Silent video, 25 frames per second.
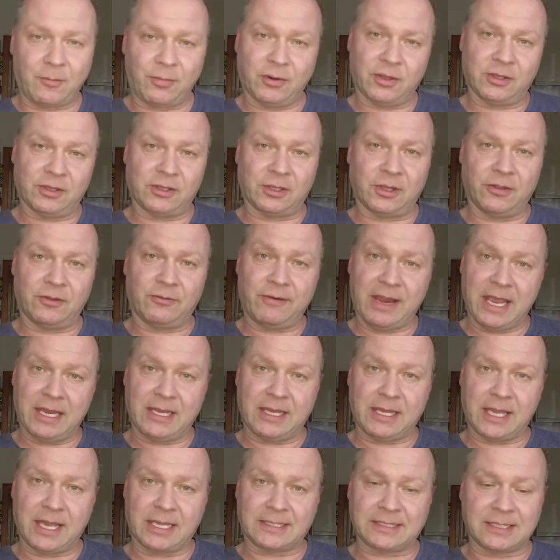put it on the
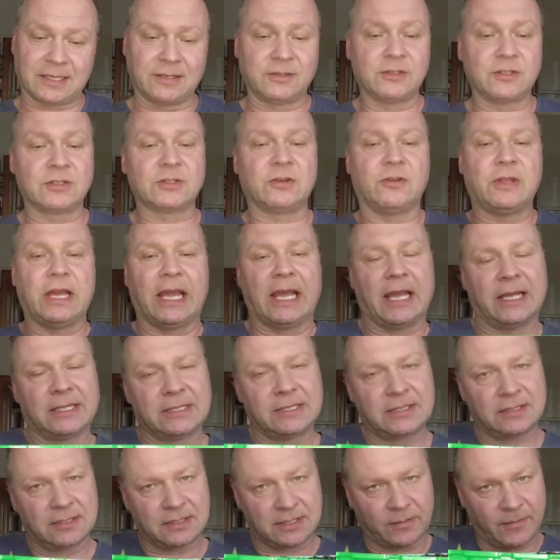radiator so that
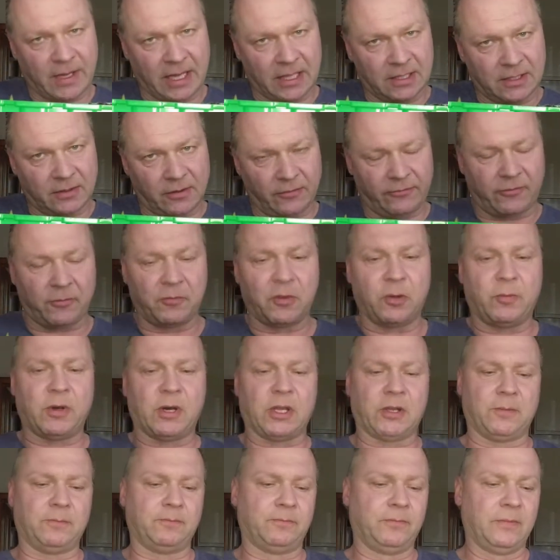gets some heat from the
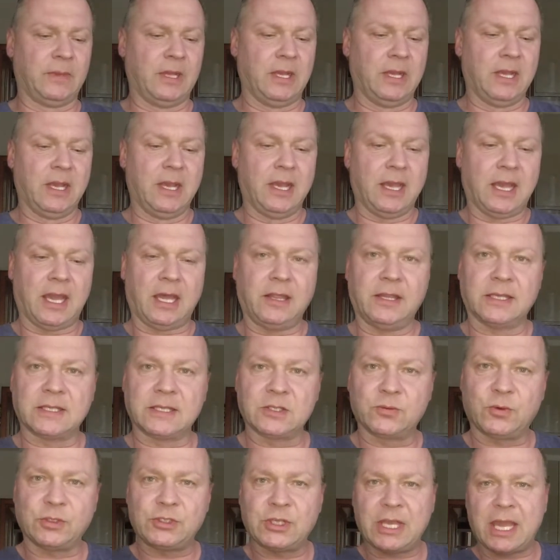bottom. And this
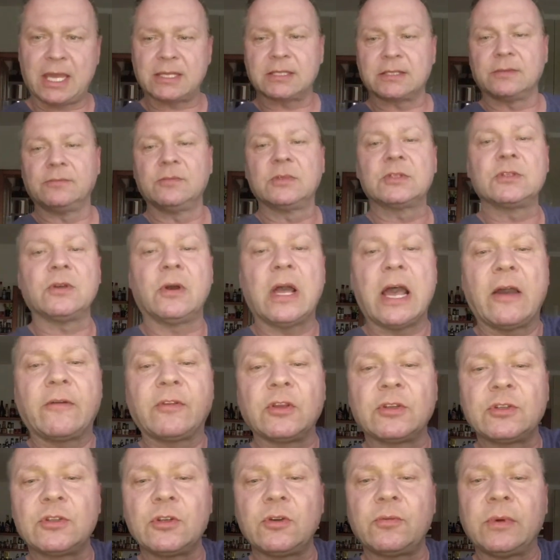is what you get. So
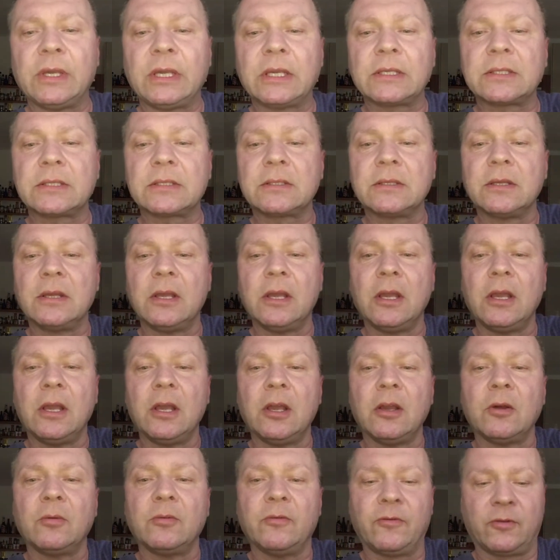after 2 weeks,
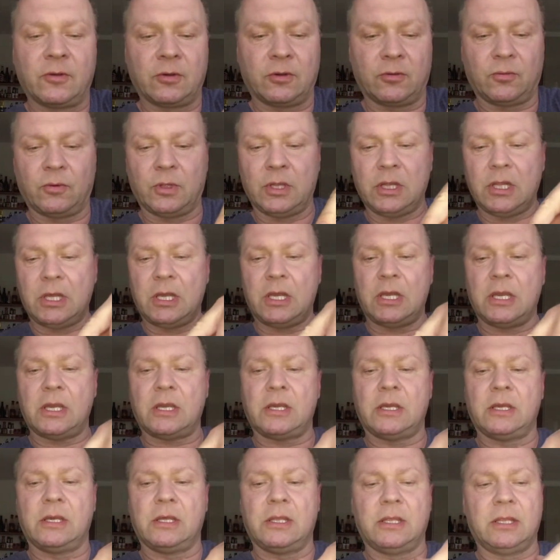we've got one
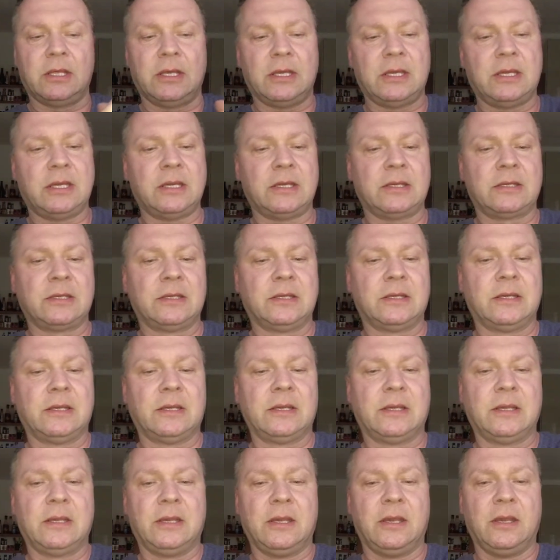there,
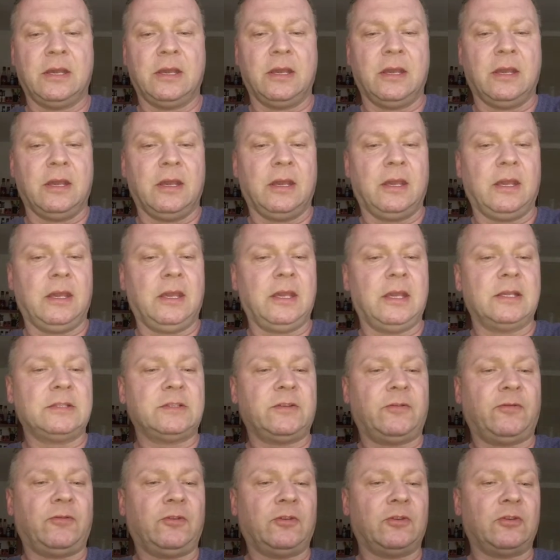here's
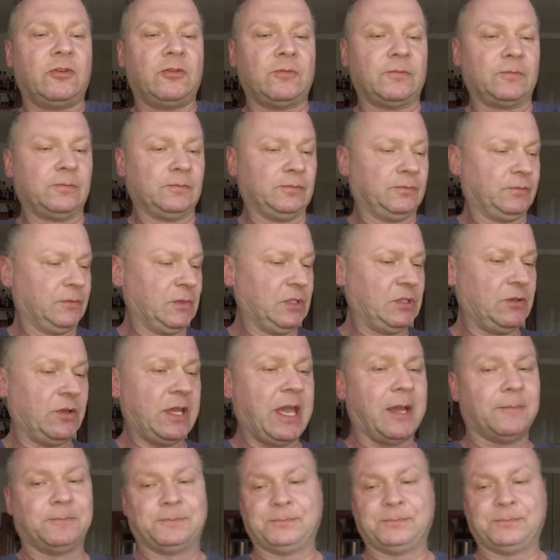a few. So yeah.